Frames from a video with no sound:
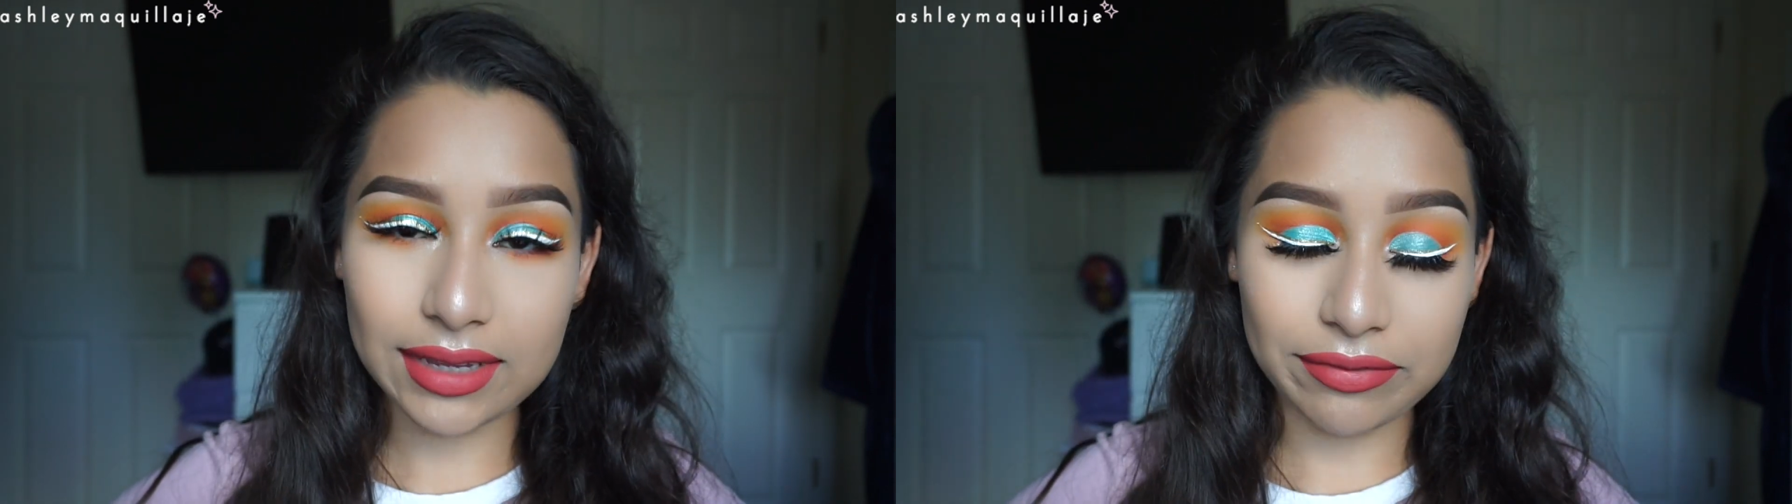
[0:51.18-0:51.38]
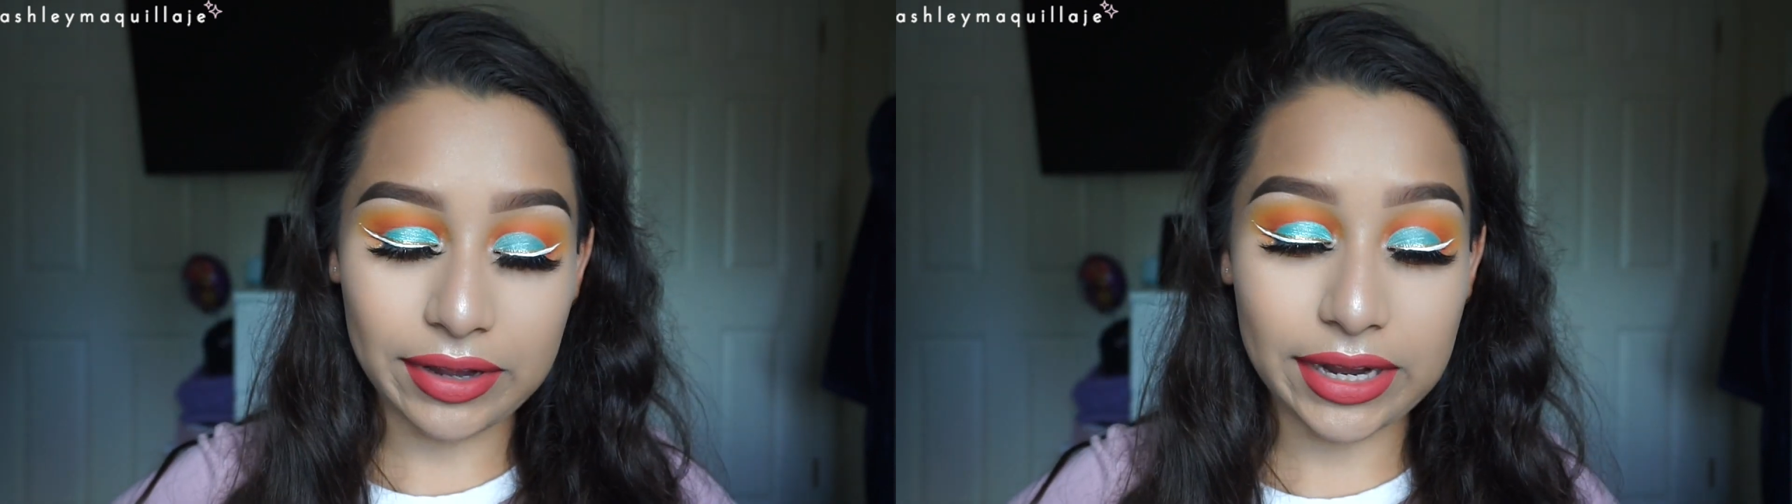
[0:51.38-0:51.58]

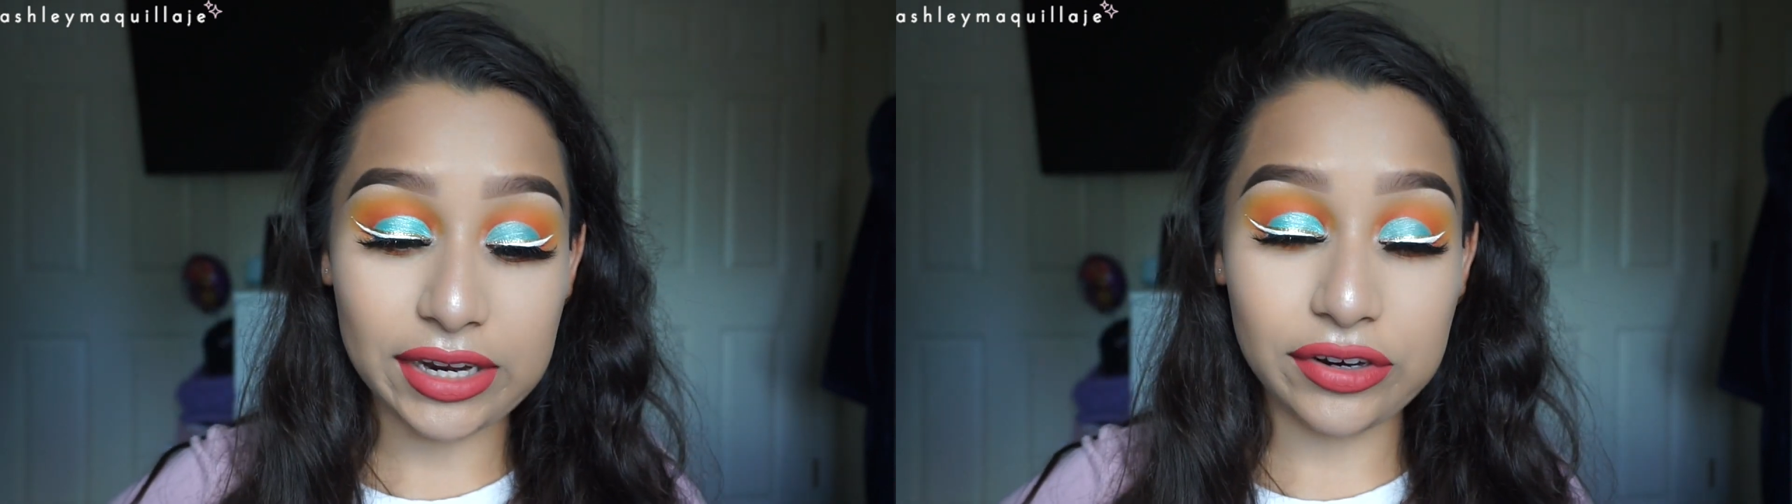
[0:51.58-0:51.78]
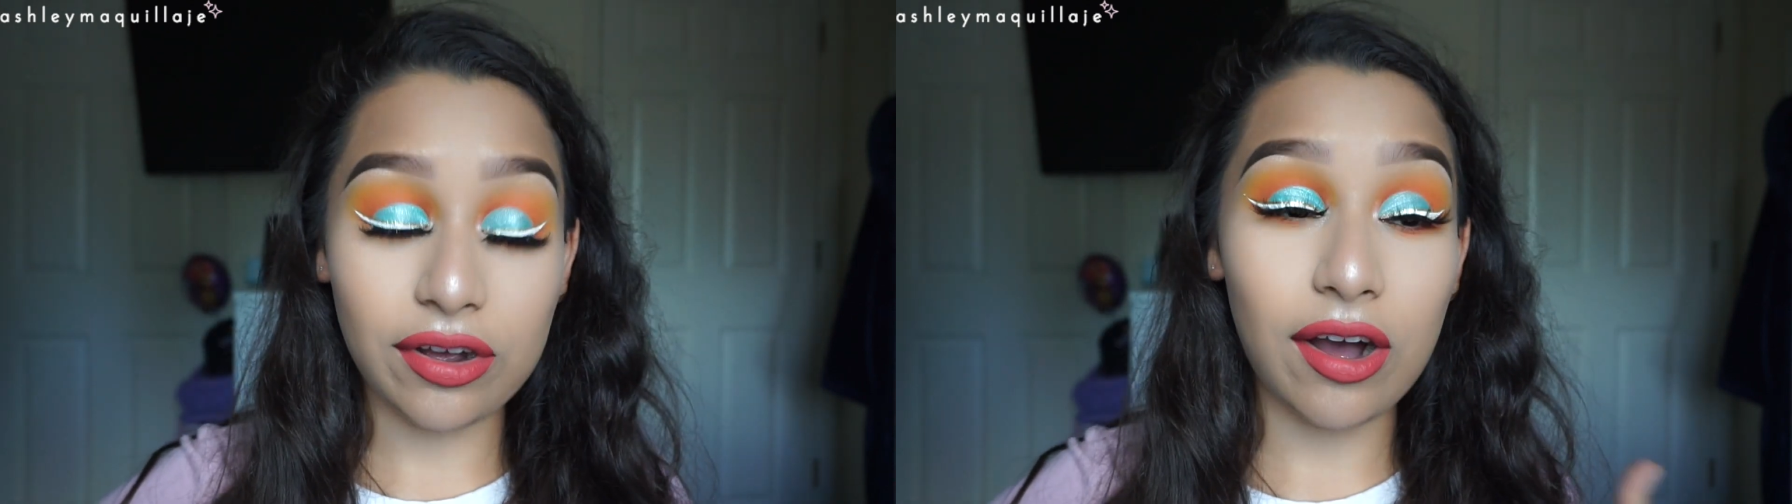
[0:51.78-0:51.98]
if I
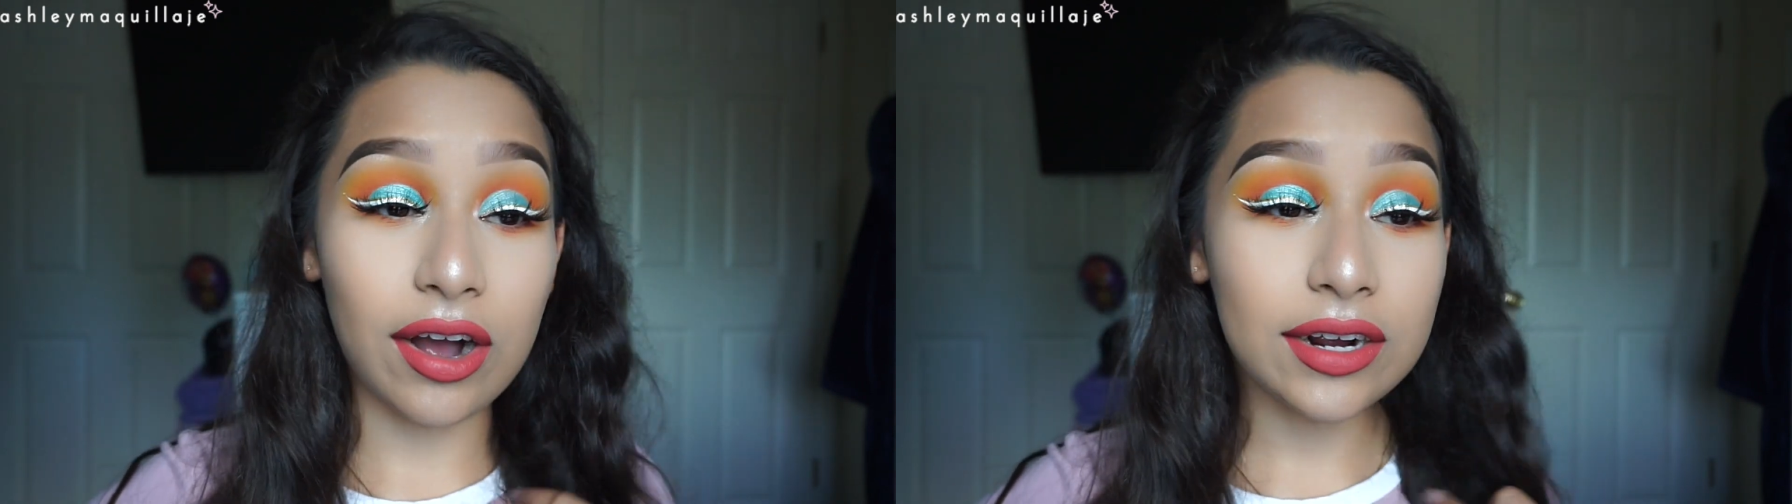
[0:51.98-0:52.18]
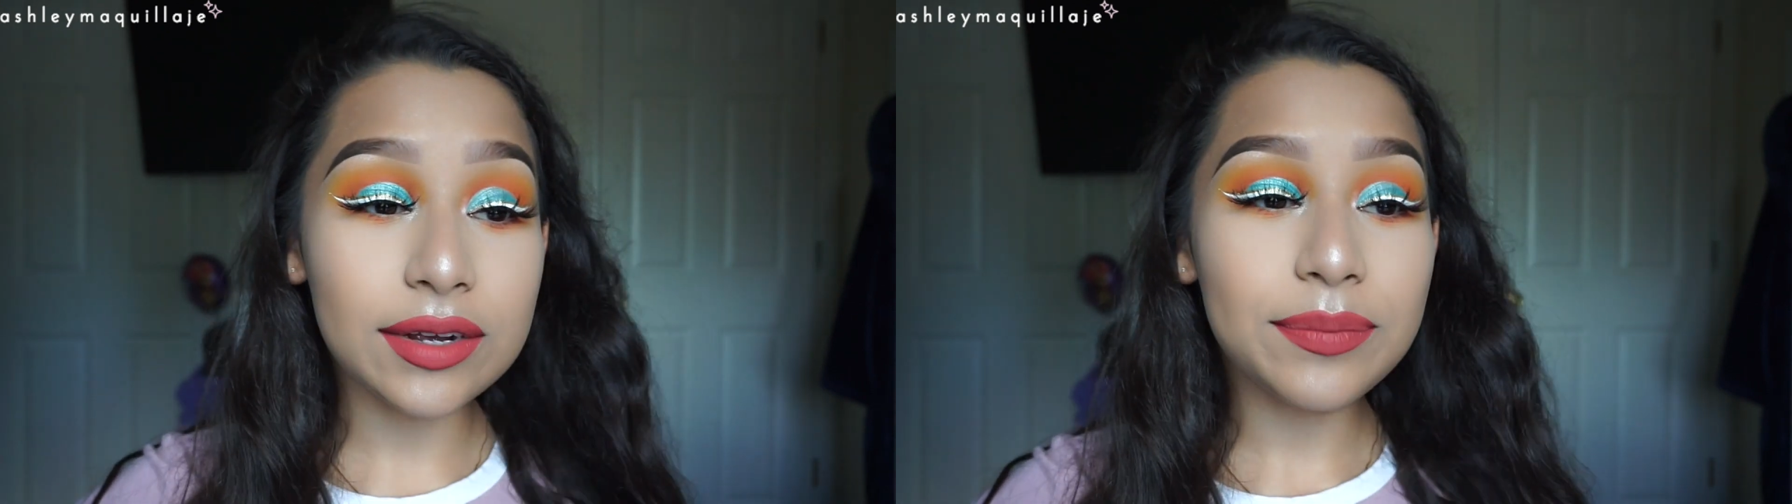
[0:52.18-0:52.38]
can
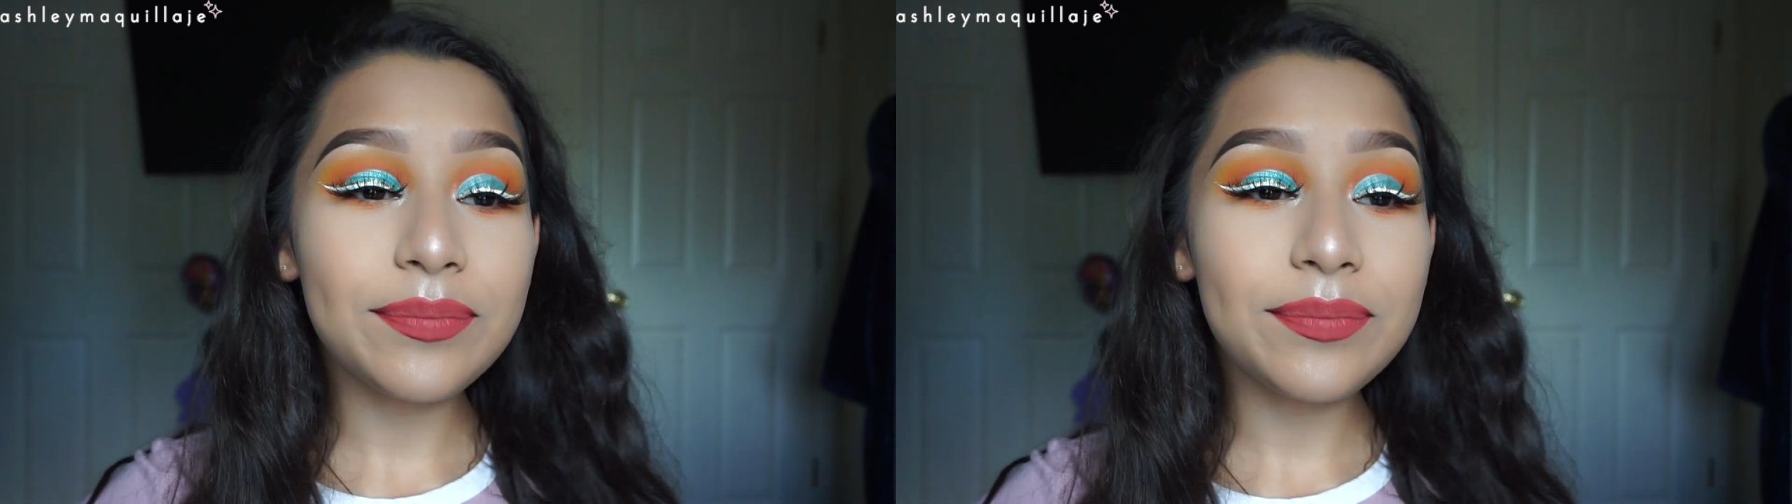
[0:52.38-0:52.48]
talk,